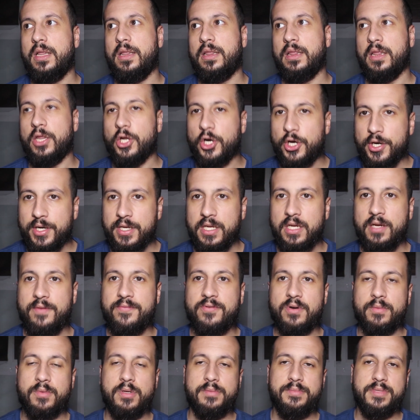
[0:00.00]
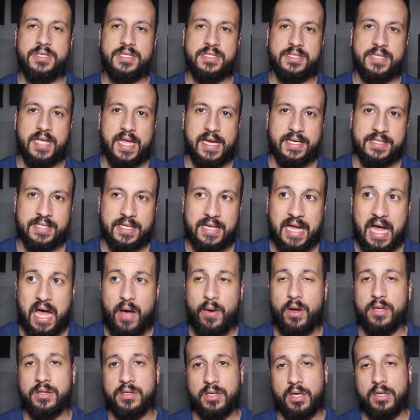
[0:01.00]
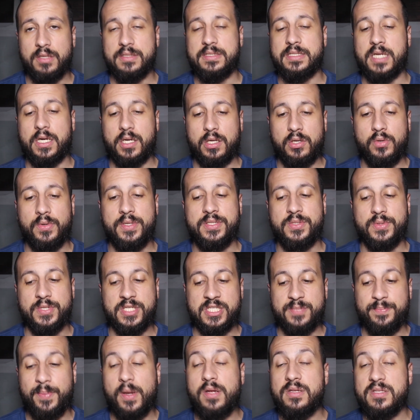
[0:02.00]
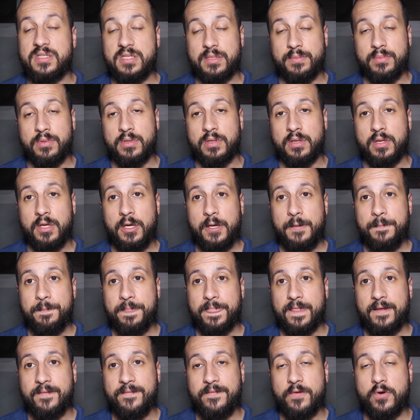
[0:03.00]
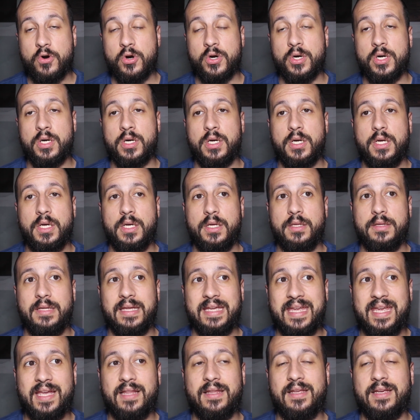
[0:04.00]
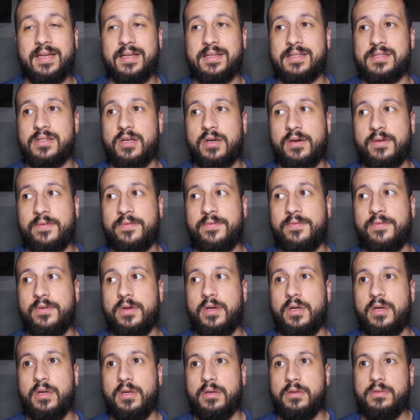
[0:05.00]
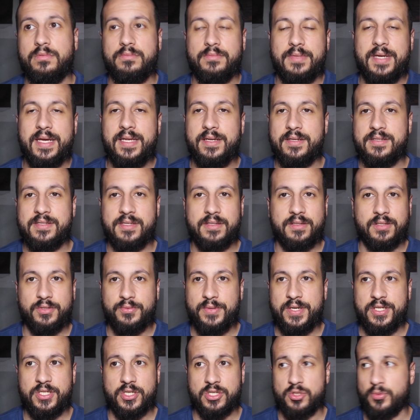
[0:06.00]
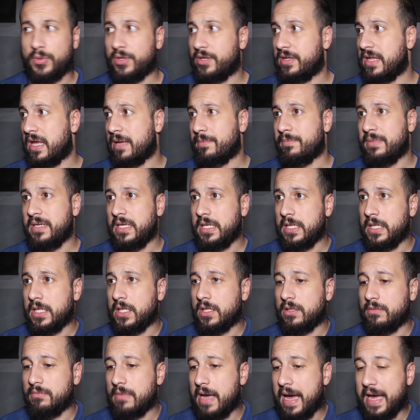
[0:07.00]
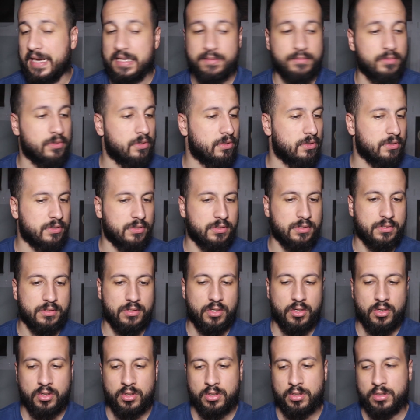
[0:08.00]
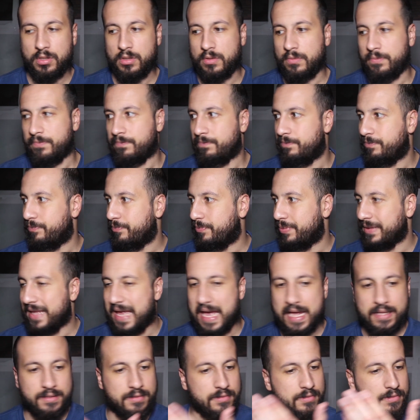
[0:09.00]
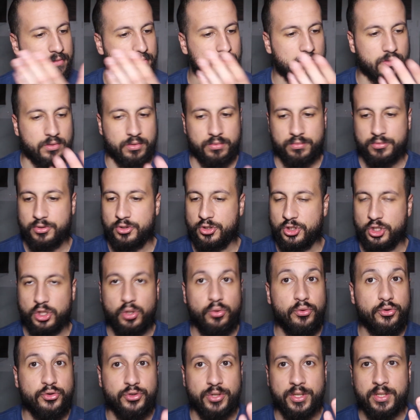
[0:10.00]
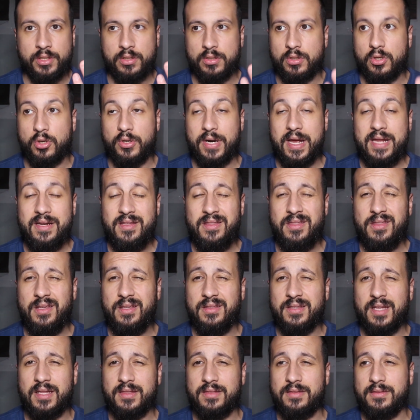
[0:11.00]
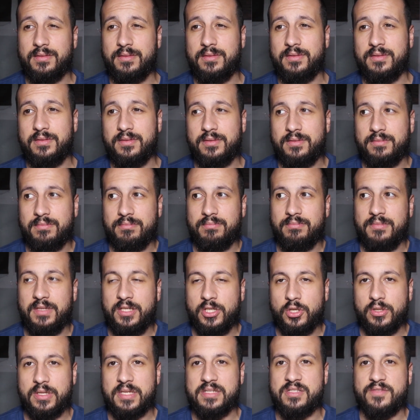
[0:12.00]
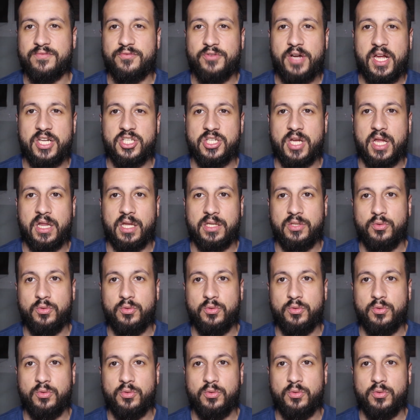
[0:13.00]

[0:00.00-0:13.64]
learning from your mistakes and how adults are always responsible for the killings of innocent creatures, whether that be animals or plants or children or anything that, you know, that's fragile